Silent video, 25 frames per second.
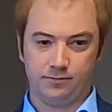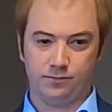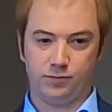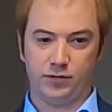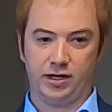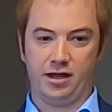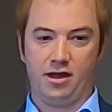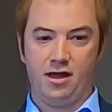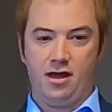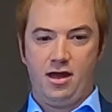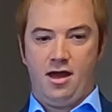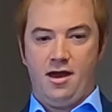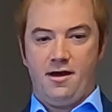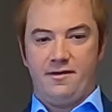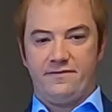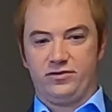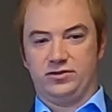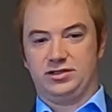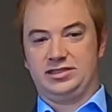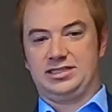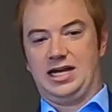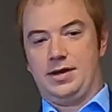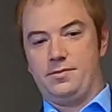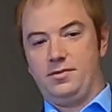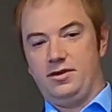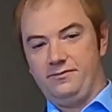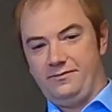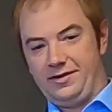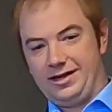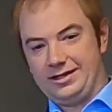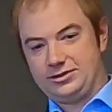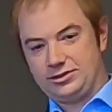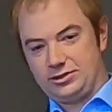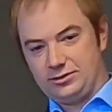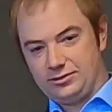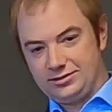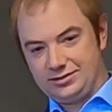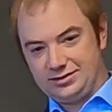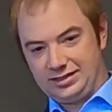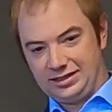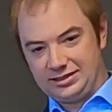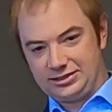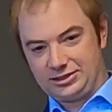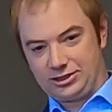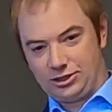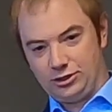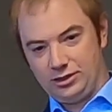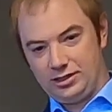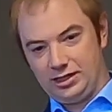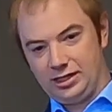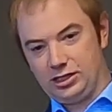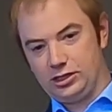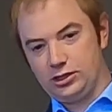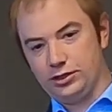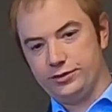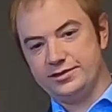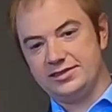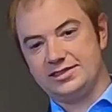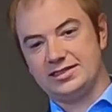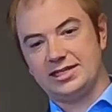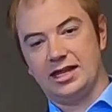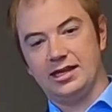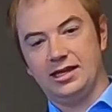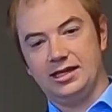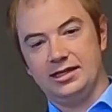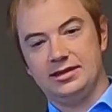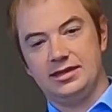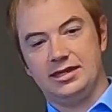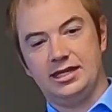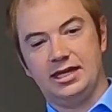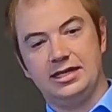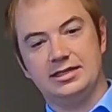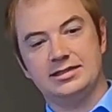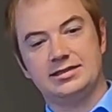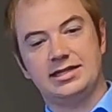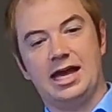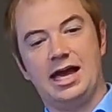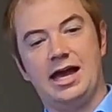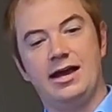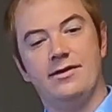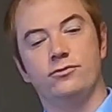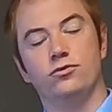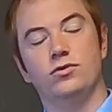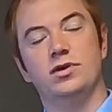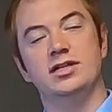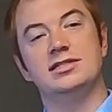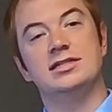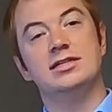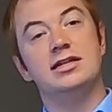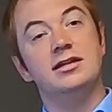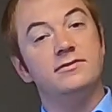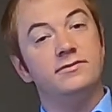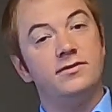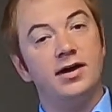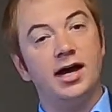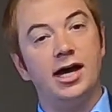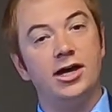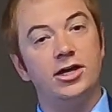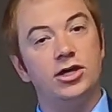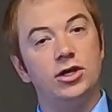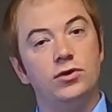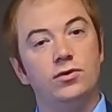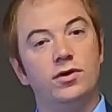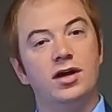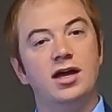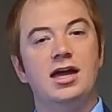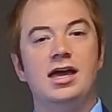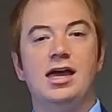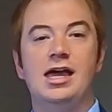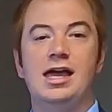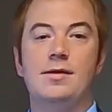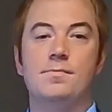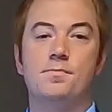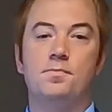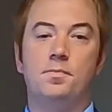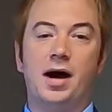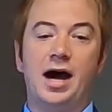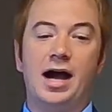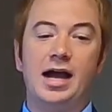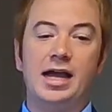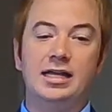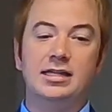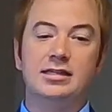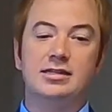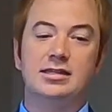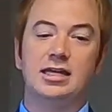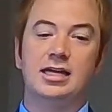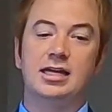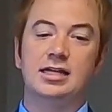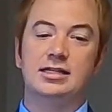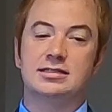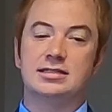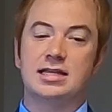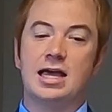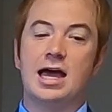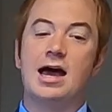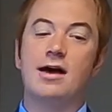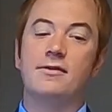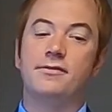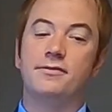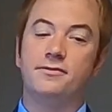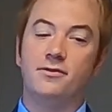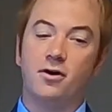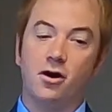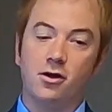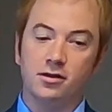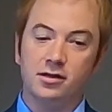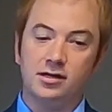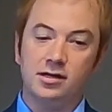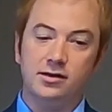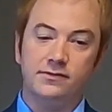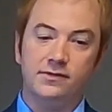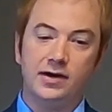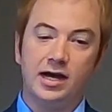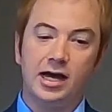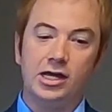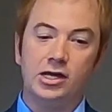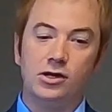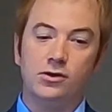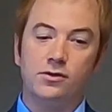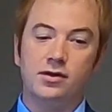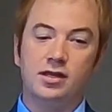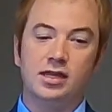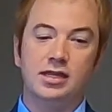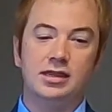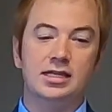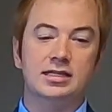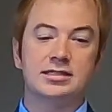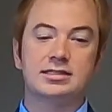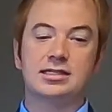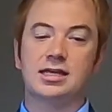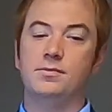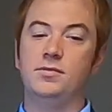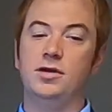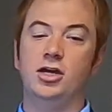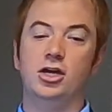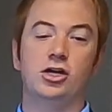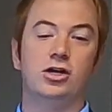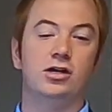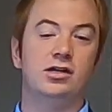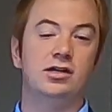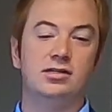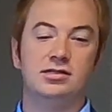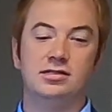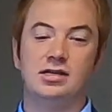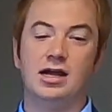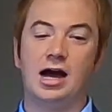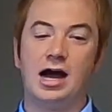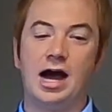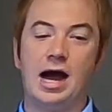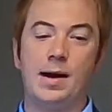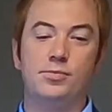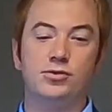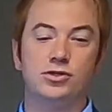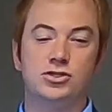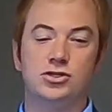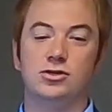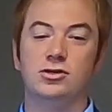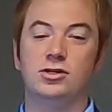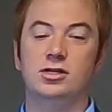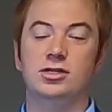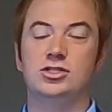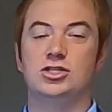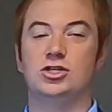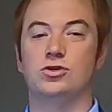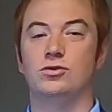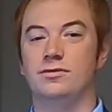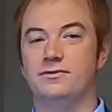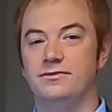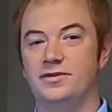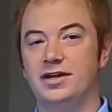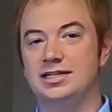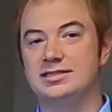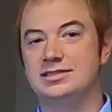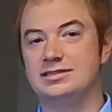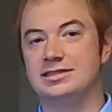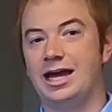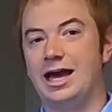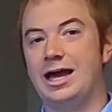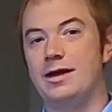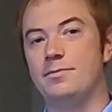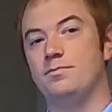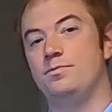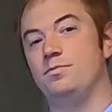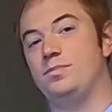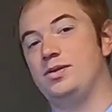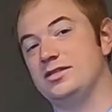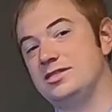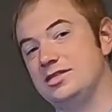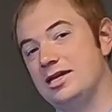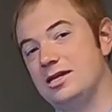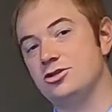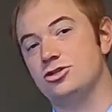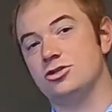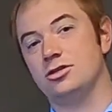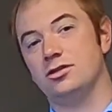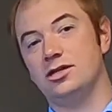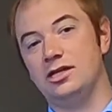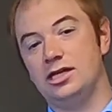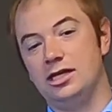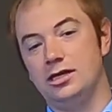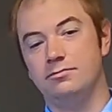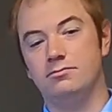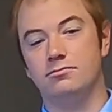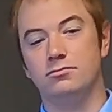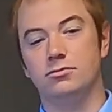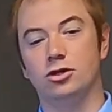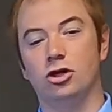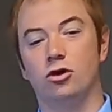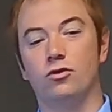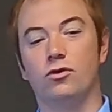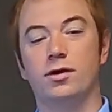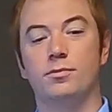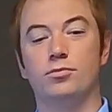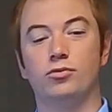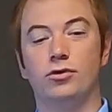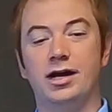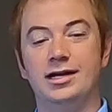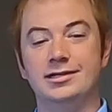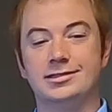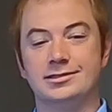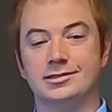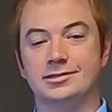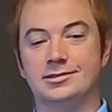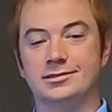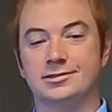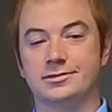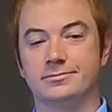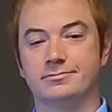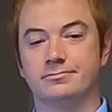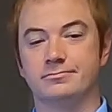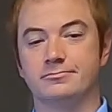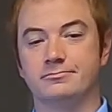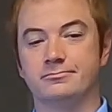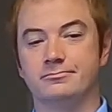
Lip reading: But for some investors, this could include selling things that have risen in value and buying things that have fallen in value. And this can be a good opportunity to invest at potentially lower prices.